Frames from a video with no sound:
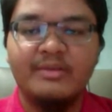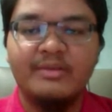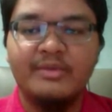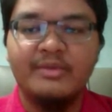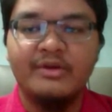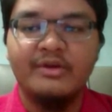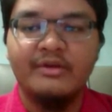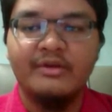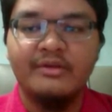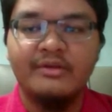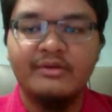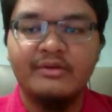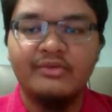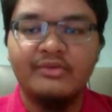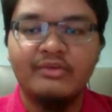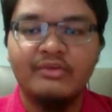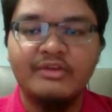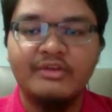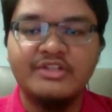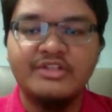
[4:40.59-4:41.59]
beyond those
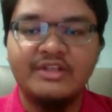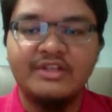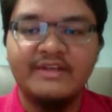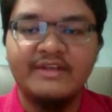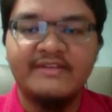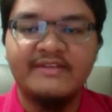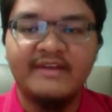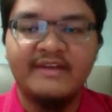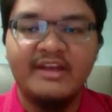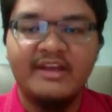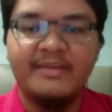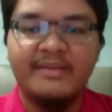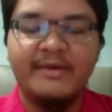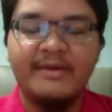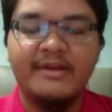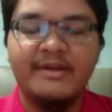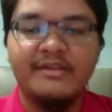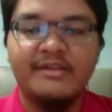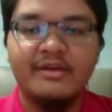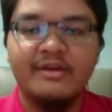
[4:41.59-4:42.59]
originally assigned
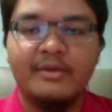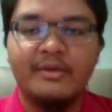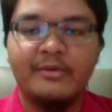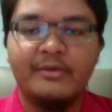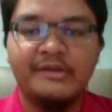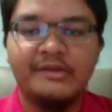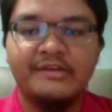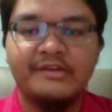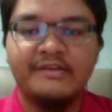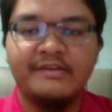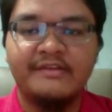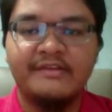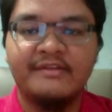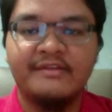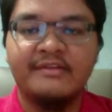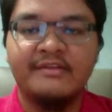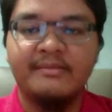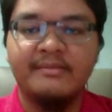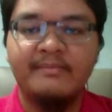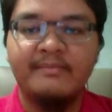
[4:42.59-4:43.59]
by the operating
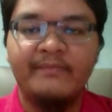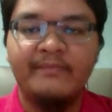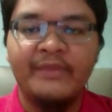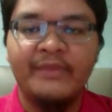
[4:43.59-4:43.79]
system.